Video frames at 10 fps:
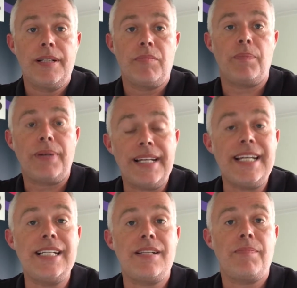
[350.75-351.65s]
But
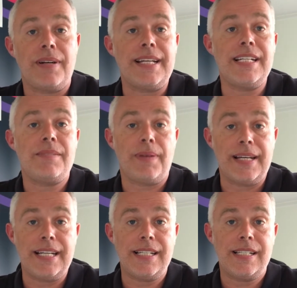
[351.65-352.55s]
please, please,
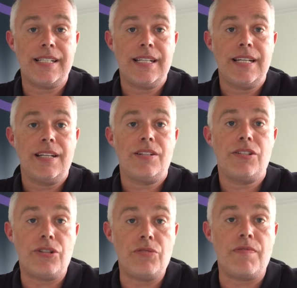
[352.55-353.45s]
please
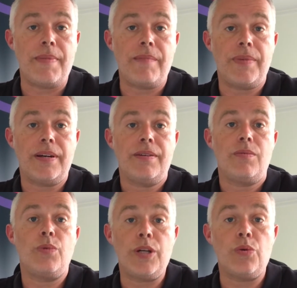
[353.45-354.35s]
do remember,
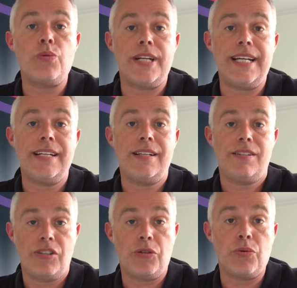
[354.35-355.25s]
we all need
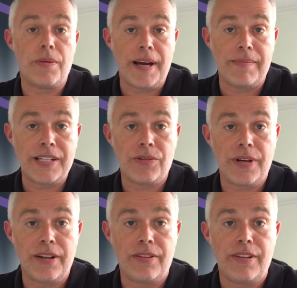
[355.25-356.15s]
to talk about mental
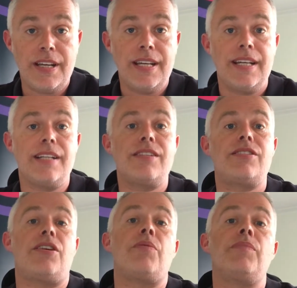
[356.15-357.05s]
health. It's
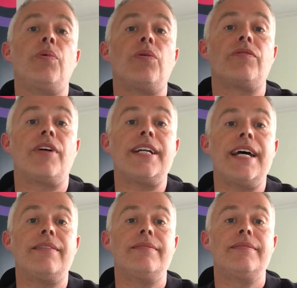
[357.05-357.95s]
so important right
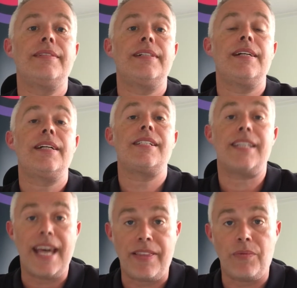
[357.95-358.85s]
now.
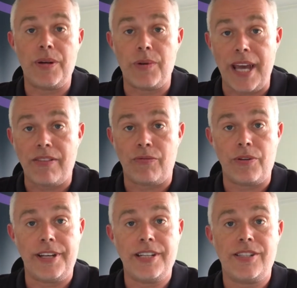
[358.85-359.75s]
Together we will get
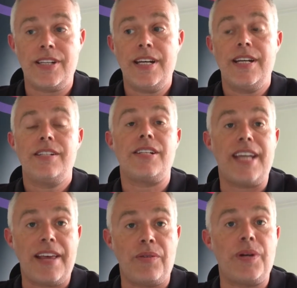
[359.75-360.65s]
through this.
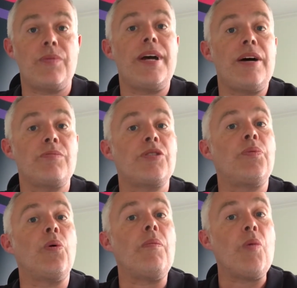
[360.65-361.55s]
Together we will help
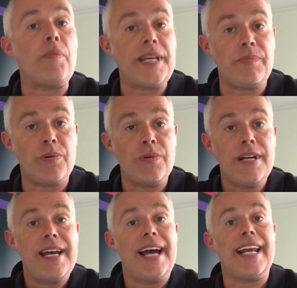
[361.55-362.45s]
support more people.
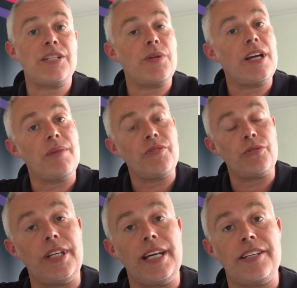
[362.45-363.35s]
And as we come
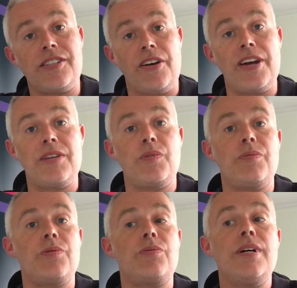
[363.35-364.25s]
the other side, we
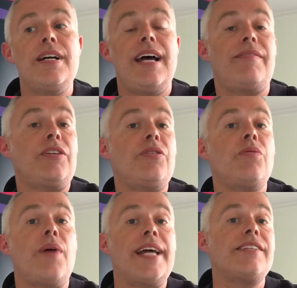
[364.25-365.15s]
will have a new
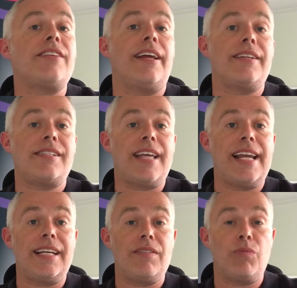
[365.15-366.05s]
awareness and
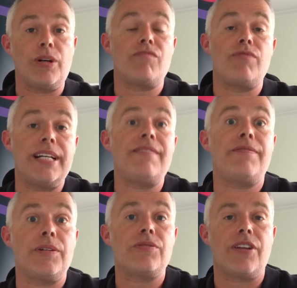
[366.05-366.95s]
understanding of what it really
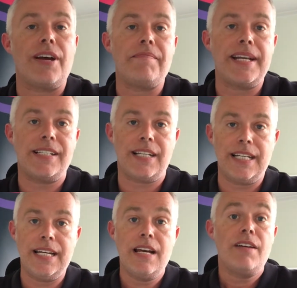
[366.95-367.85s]
feels like
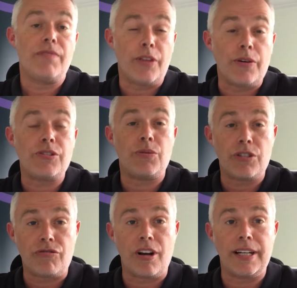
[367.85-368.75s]
mentally for those who are
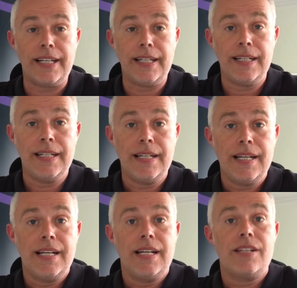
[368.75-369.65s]
struggling.
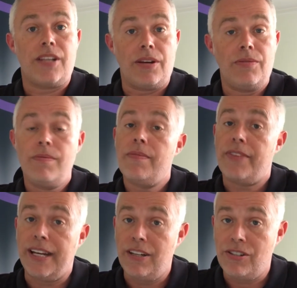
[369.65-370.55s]
So
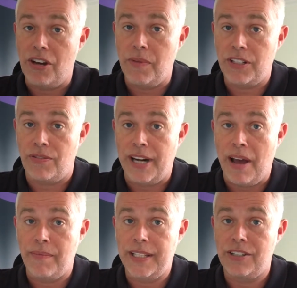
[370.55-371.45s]
thank you so much for
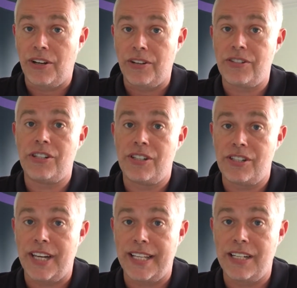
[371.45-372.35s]
allowing me the chance just to
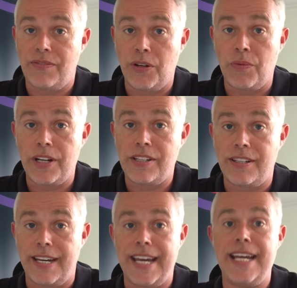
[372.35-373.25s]
say these few words
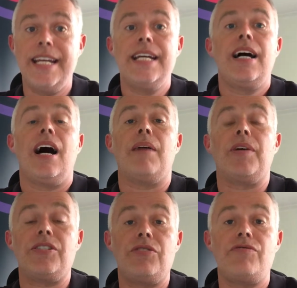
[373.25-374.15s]
today.
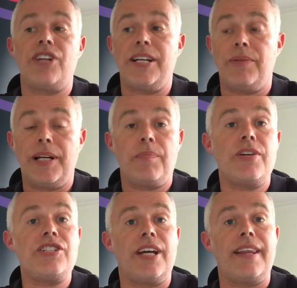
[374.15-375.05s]
I do genuinely
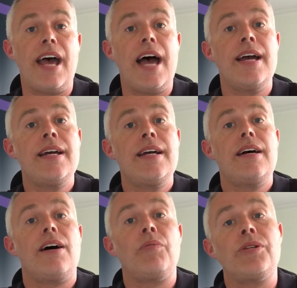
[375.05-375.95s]
appreciate that.
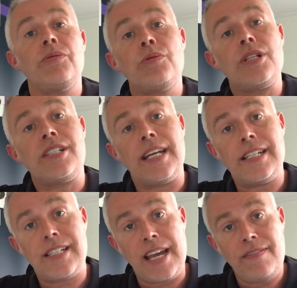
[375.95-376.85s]
I want you all to stay
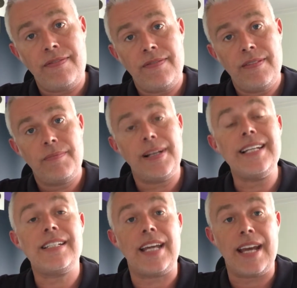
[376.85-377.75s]
safe.
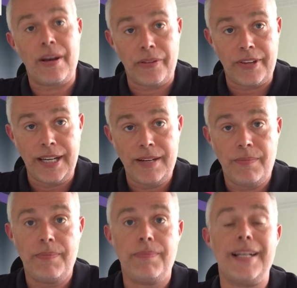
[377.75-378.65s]
Please stay healthy.
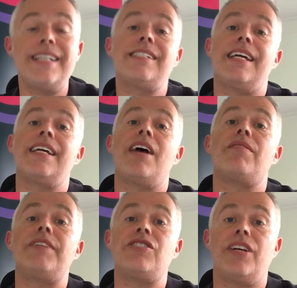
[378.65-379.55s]
Please take care
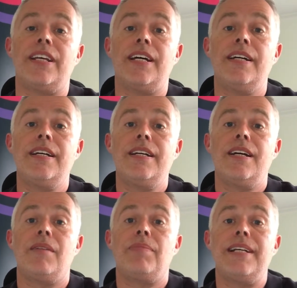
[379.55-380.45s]
of each other.
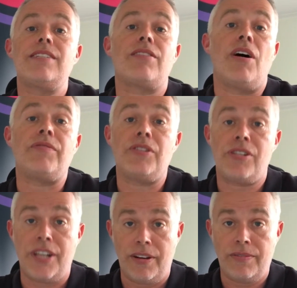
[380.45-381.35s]
And please look after
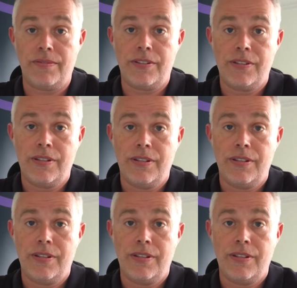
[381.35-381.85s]
yourselves.